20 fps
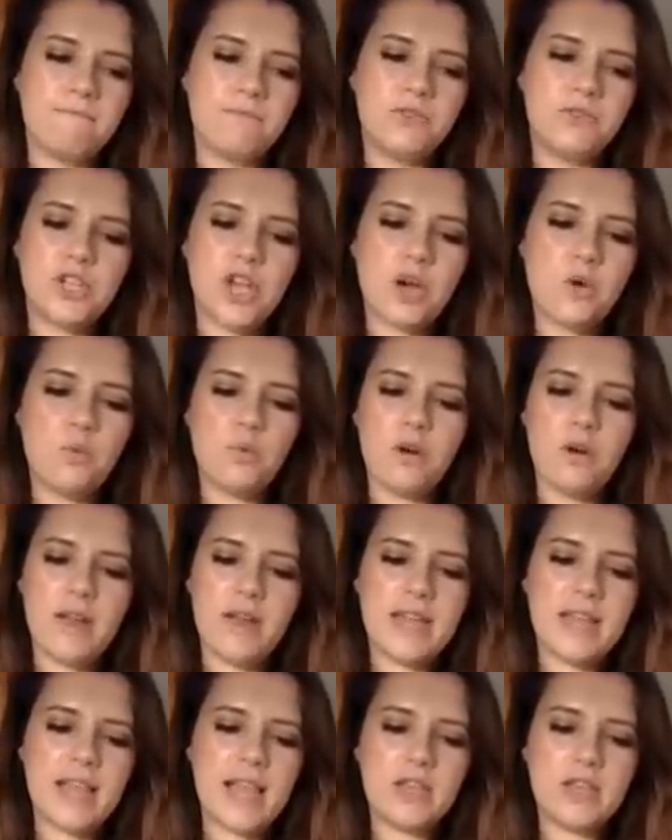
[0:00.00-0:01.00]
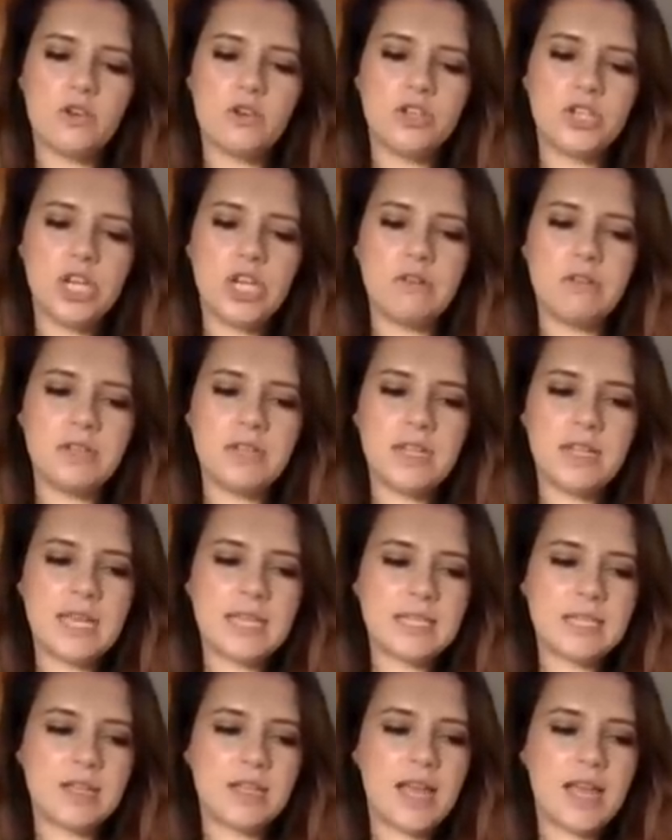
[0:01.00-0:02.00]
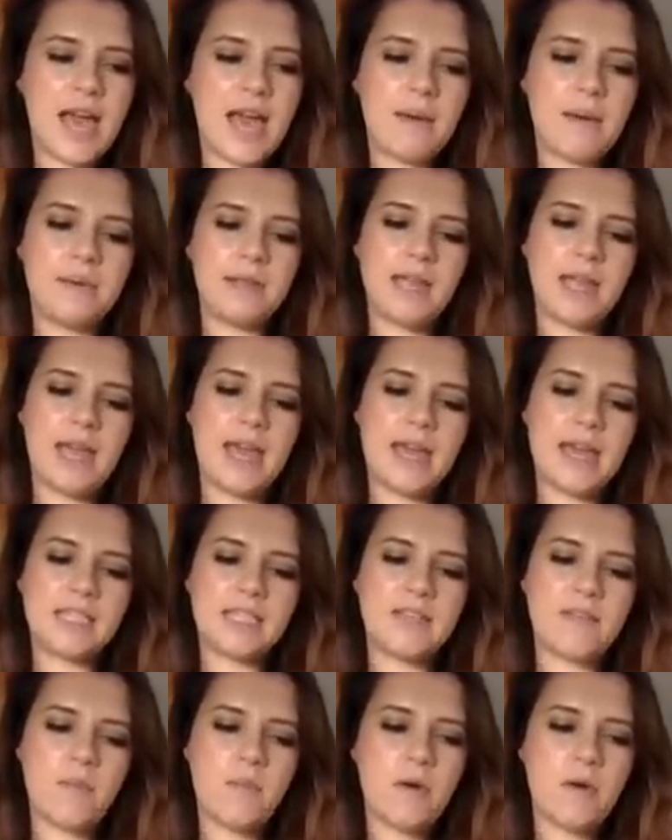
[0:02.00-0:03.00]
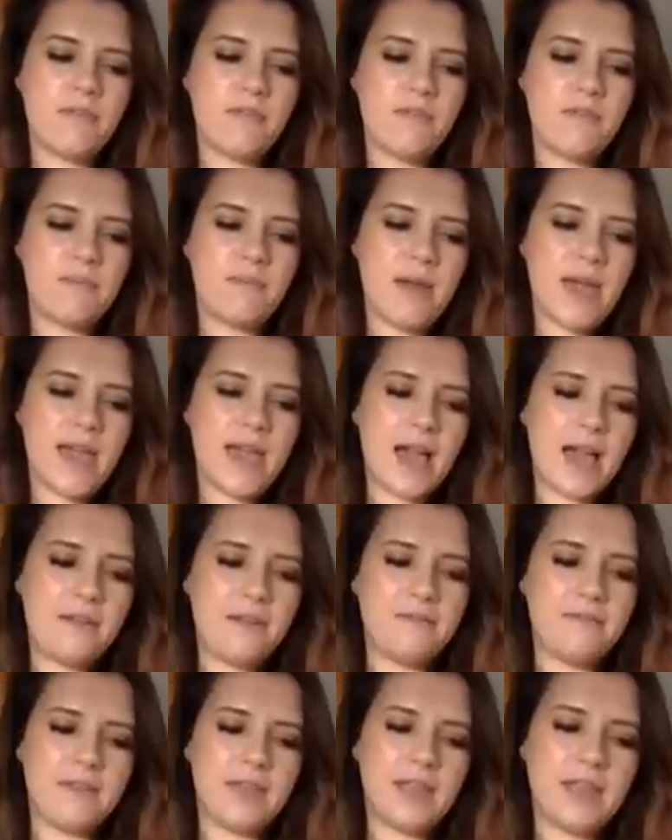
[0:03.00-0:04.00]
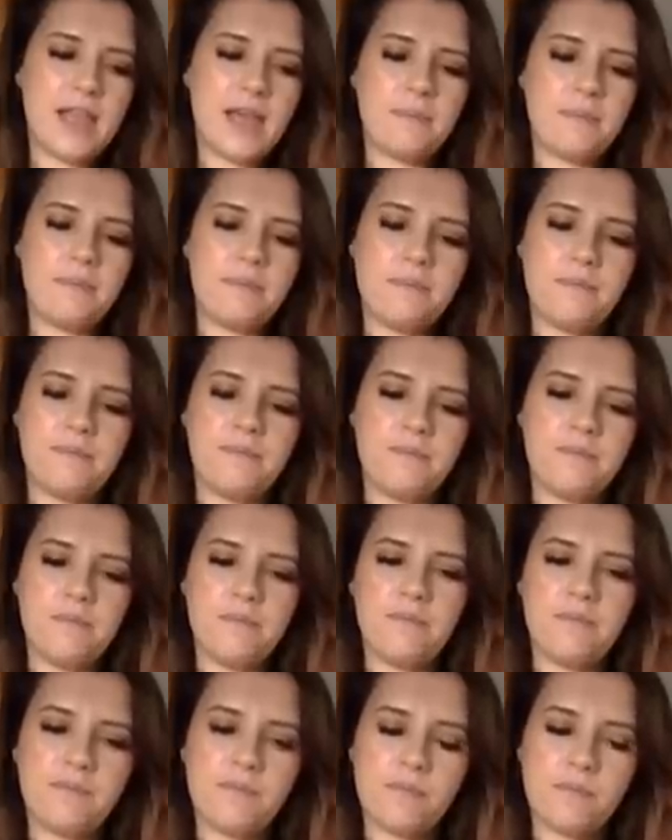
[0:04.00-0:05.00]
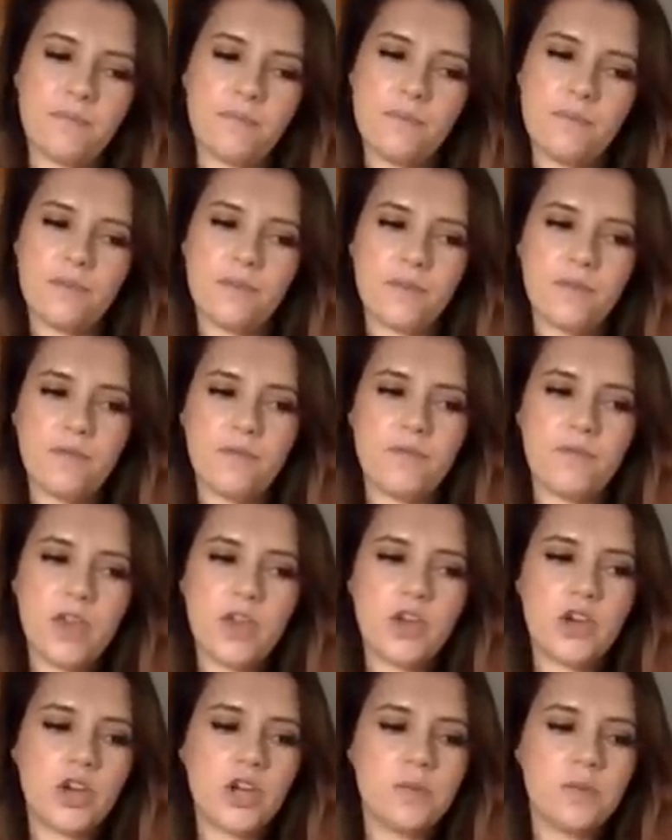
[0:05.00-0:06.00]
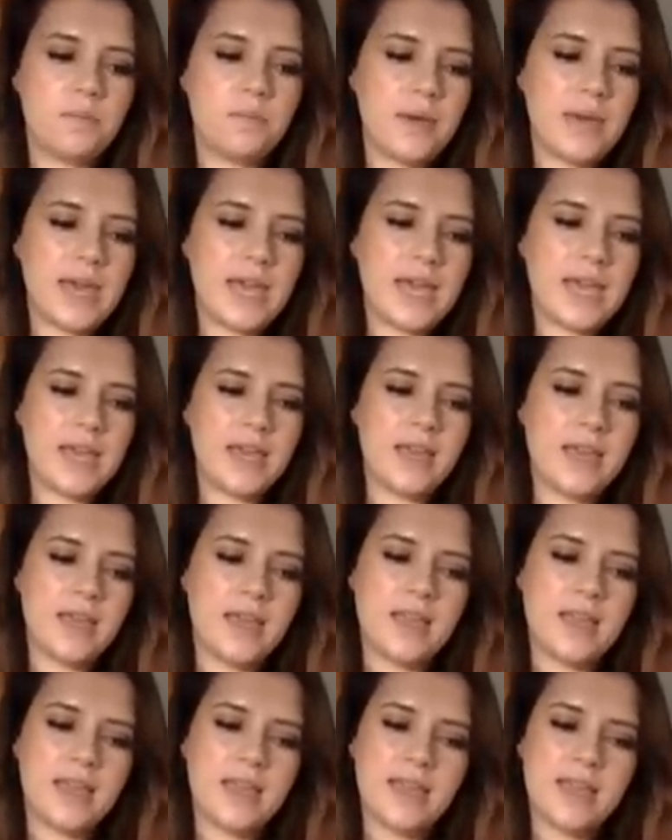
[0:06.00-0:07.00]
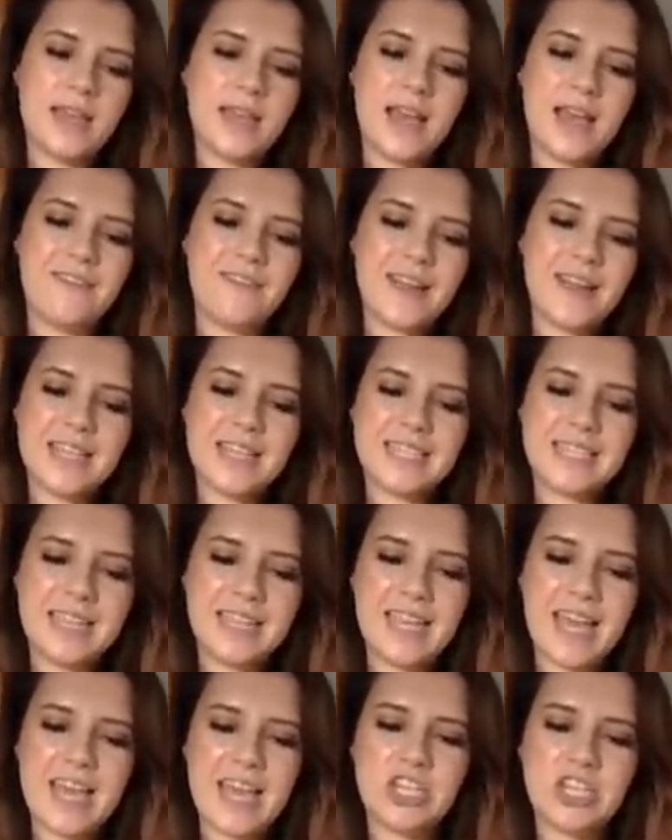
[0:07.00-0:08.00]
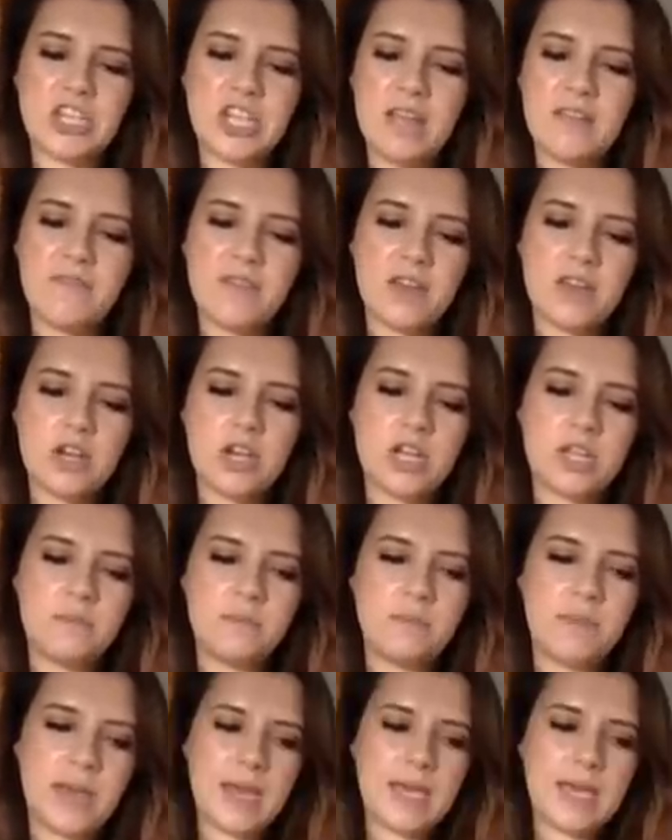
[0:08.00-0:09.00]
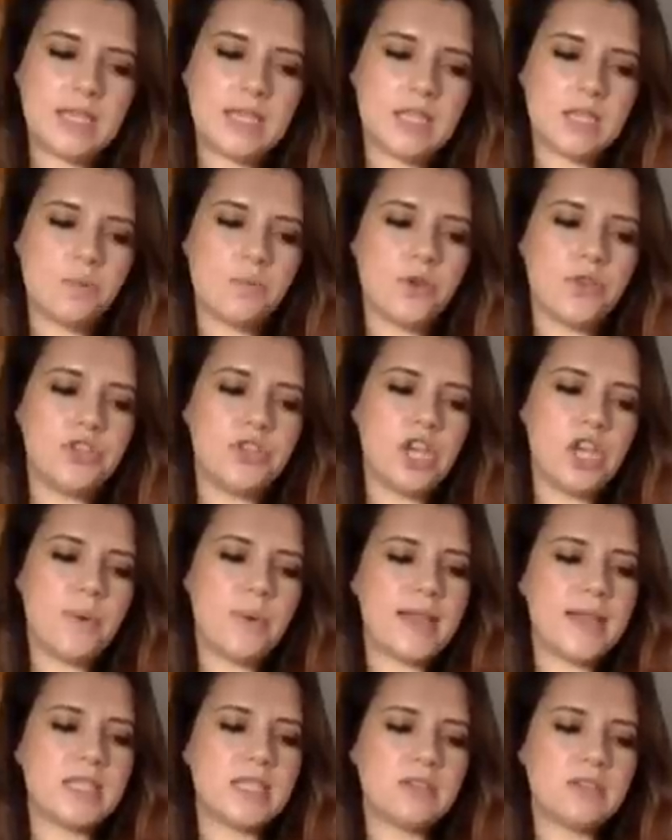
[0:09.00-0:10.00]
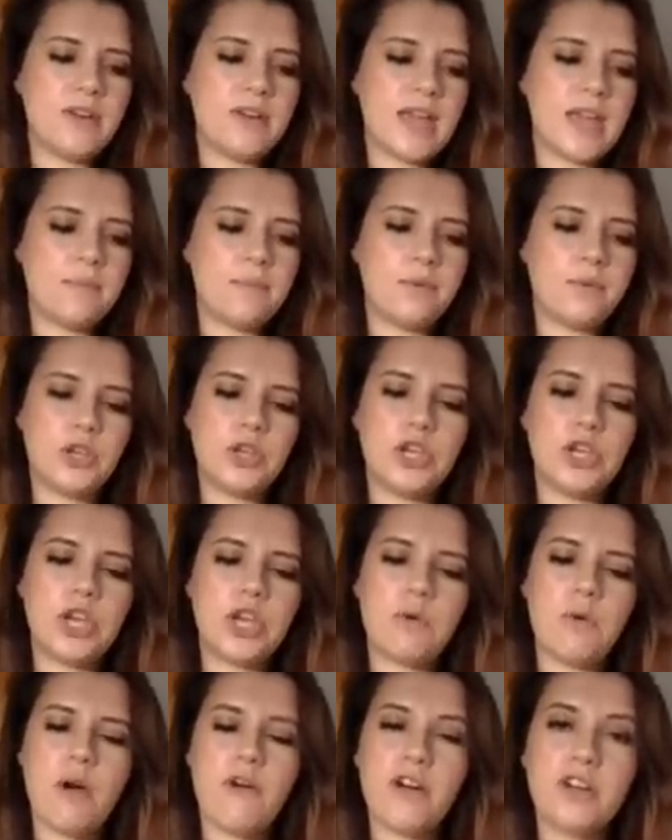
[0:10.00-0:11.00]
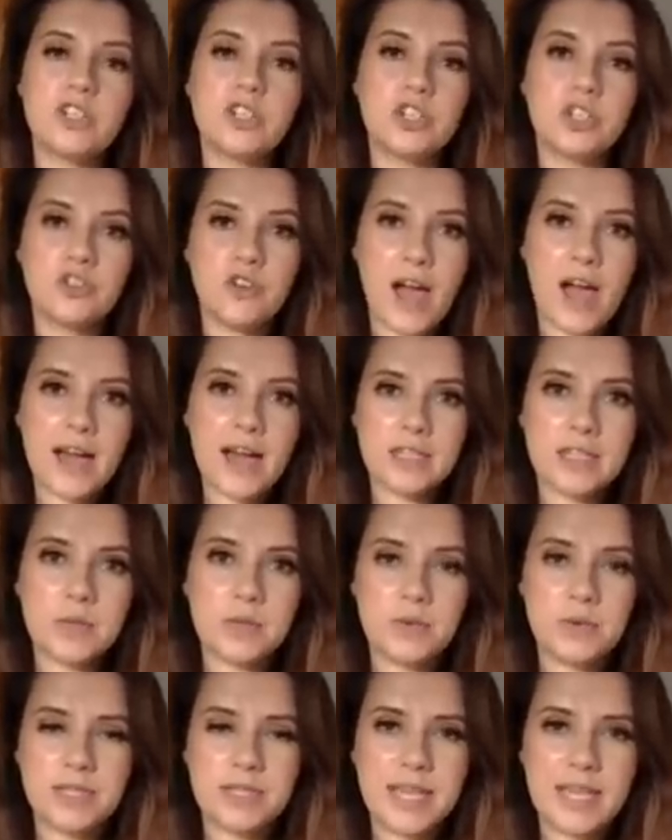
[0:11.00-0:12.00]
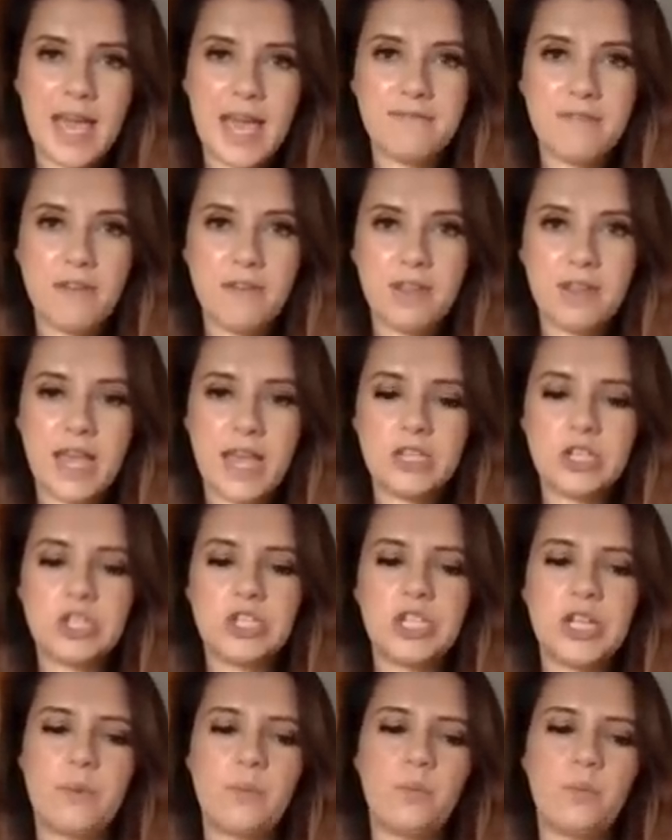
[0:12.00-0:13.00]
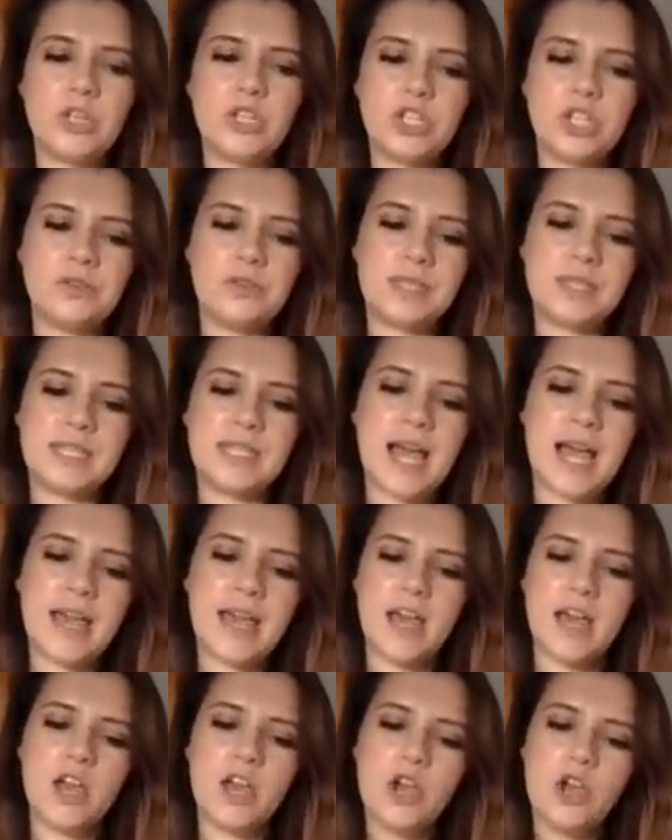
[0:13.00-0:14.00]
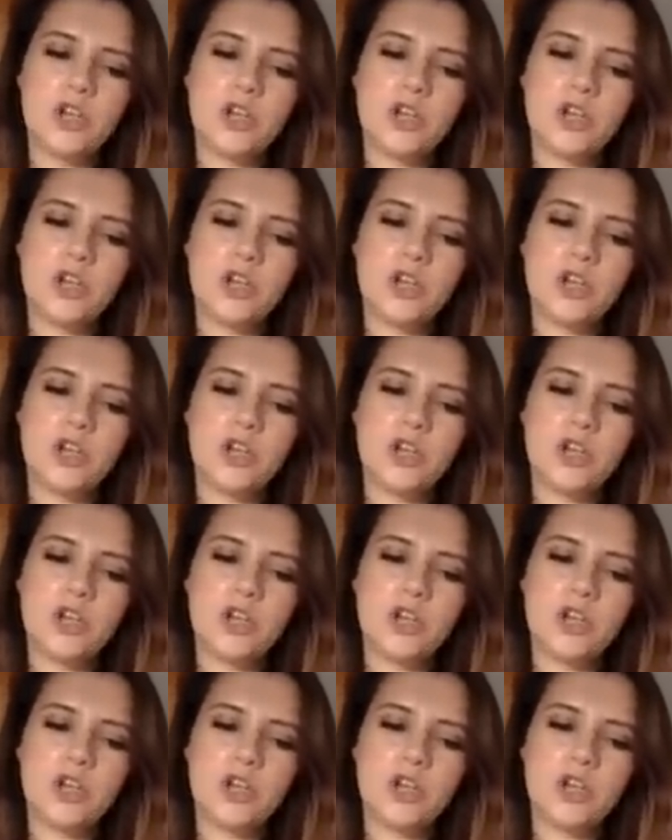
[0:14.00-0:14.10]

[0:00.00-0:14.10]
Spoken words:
Don't worry. Like, your union is going to happen here. So the month of May, I feel like there could be a reconciliation, there could be someone new entering, but you are on track towards getting the relationship which you desire.